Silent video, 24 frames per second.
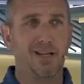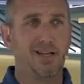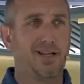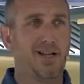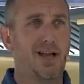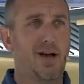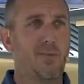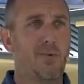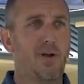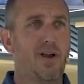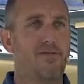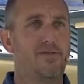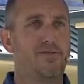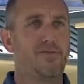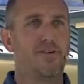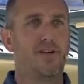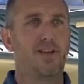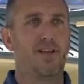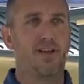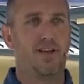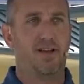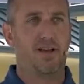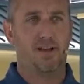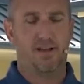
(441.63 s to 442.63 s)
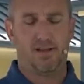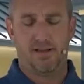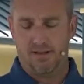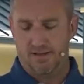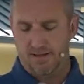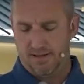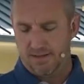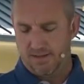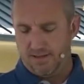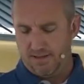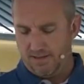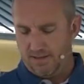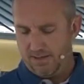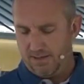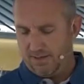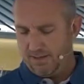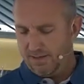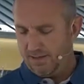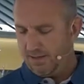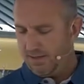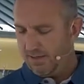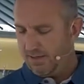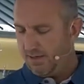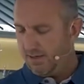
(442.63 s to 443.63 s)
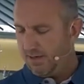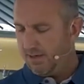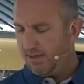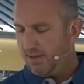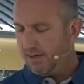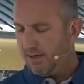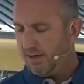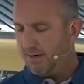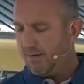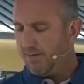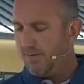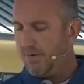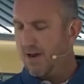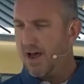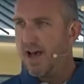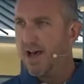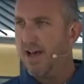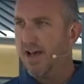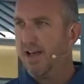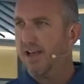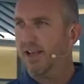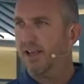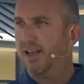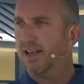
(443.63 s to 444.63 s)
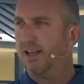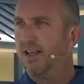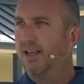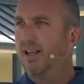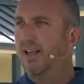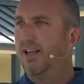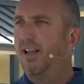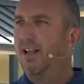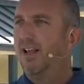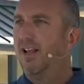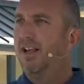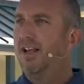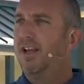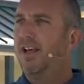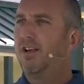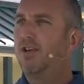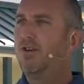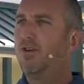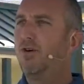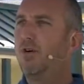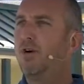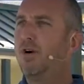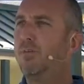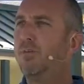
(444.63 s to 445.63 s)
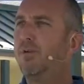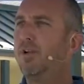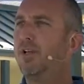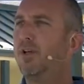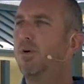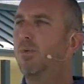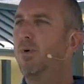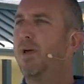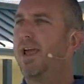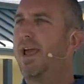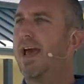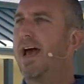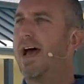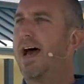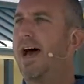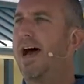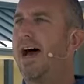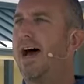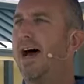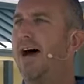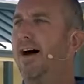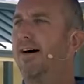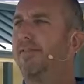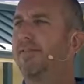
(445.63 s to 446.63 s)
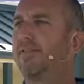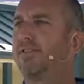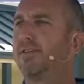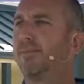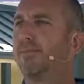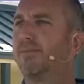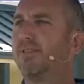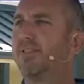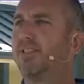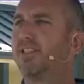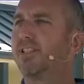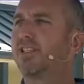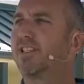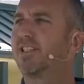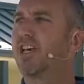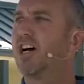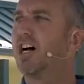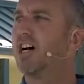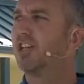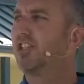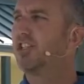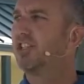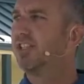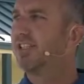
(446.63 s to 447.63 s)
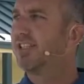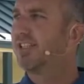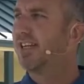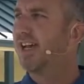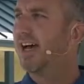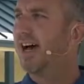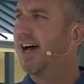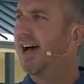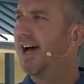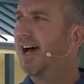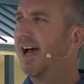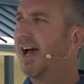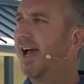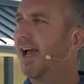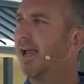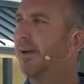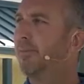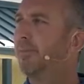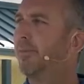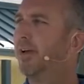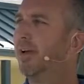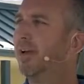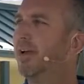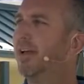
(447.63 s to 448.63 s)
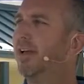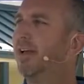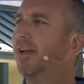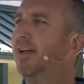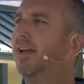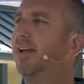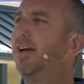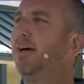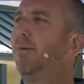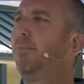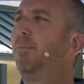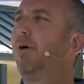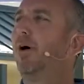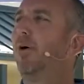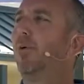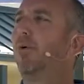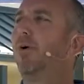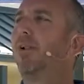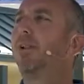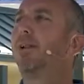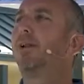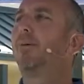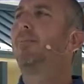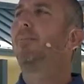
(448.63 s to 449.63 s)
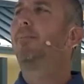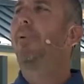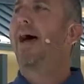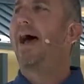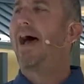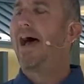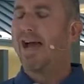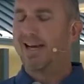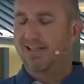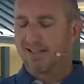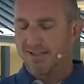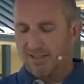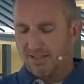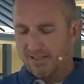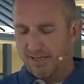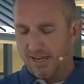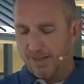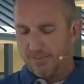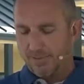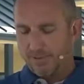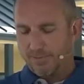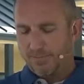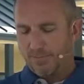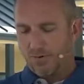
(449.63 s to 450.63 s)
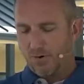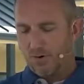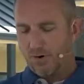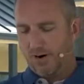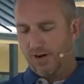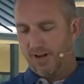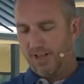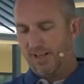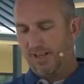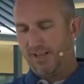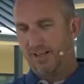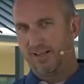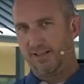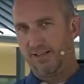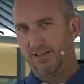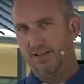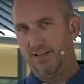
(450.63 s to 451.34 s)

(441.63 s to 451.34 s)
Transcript: Not waiting for you. All right. Now, normally we have some discussion time, but we're a little packed on time this morning.